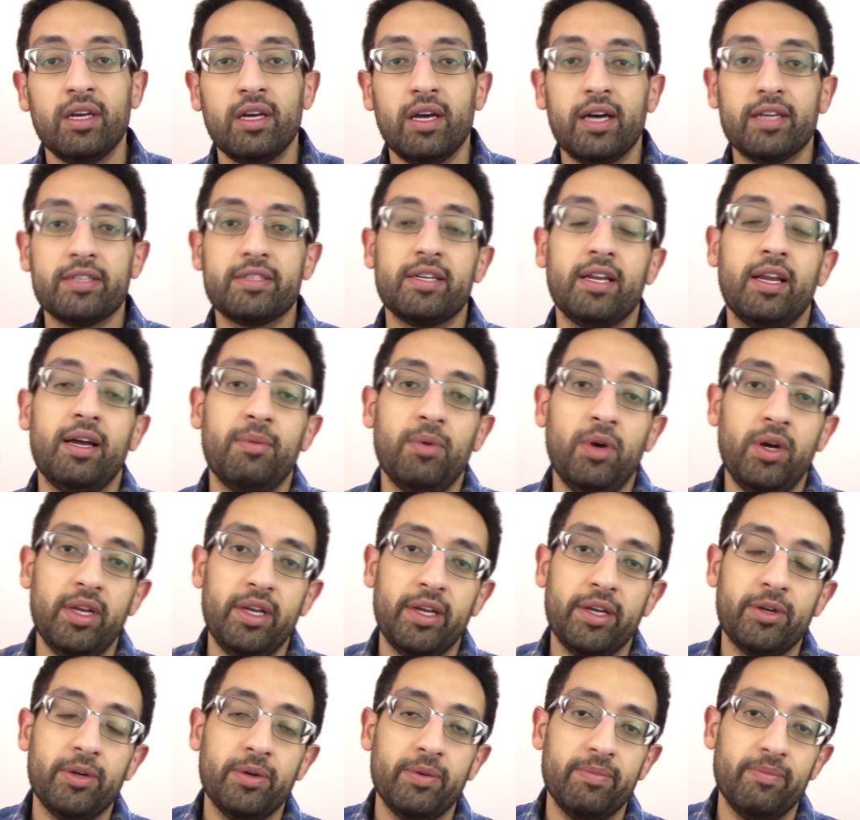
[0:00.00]
Assalamu
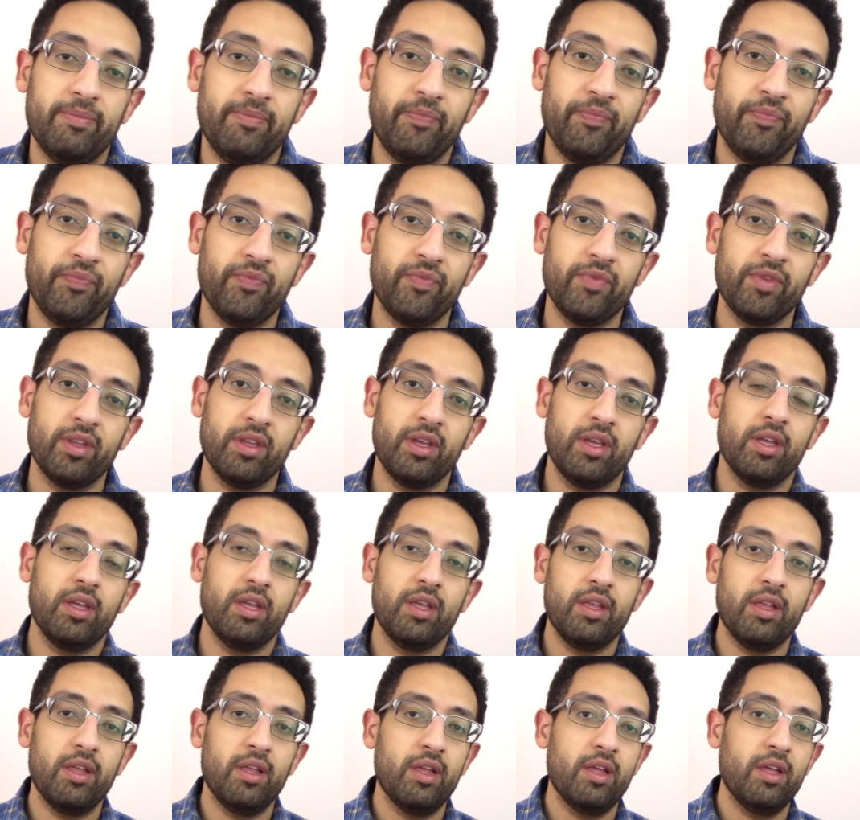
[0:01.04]
alaikum.
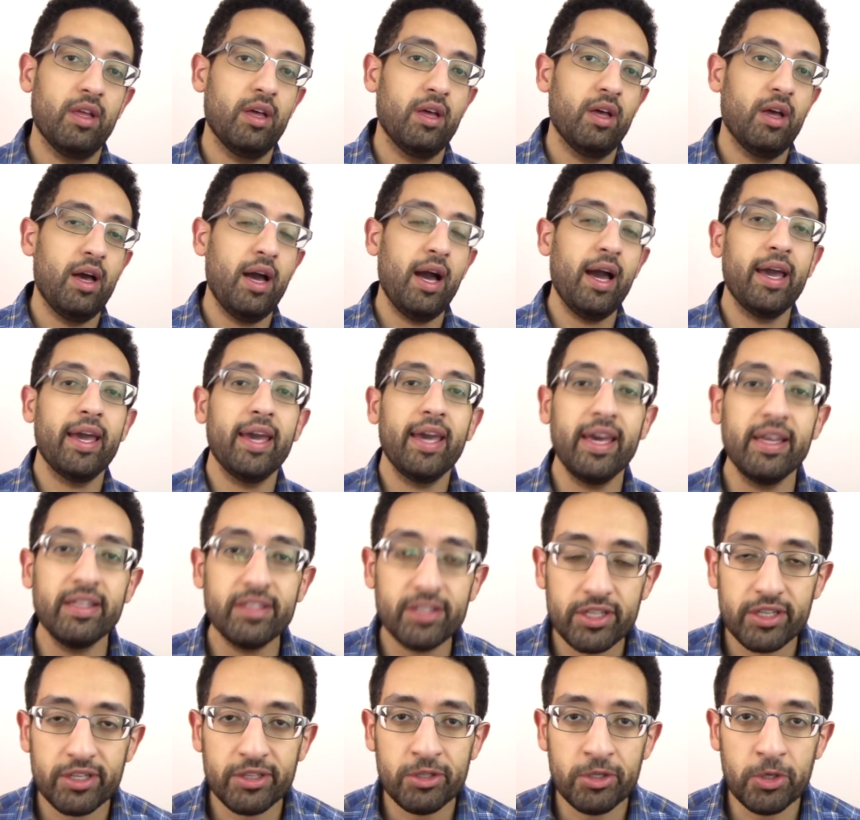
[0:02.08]
I
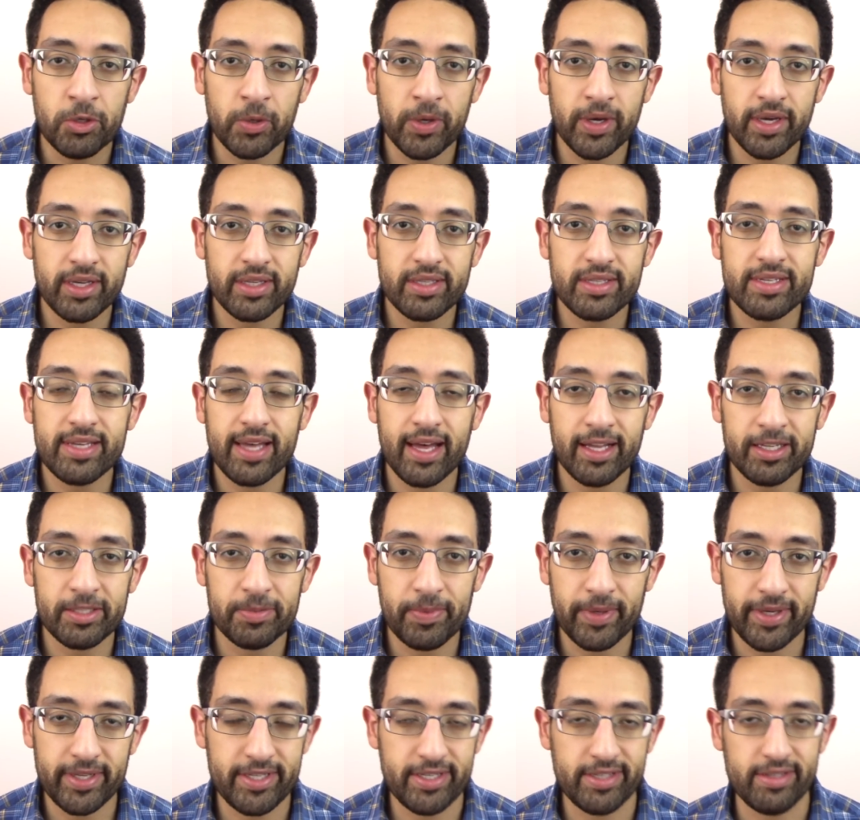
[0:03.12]
hate doing sales
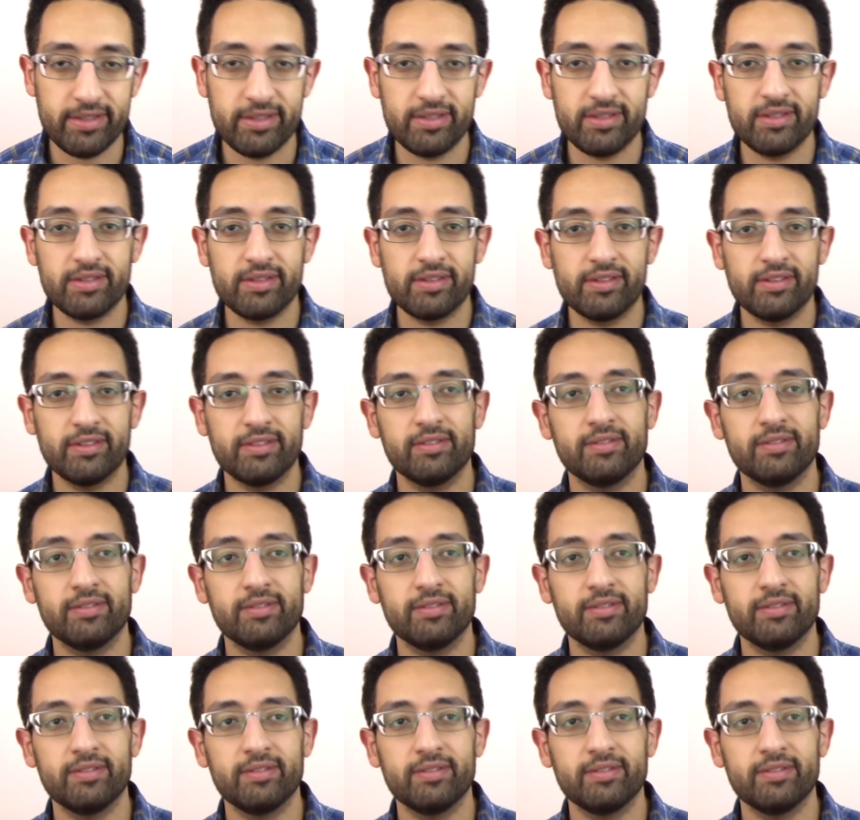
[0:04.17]
pitches.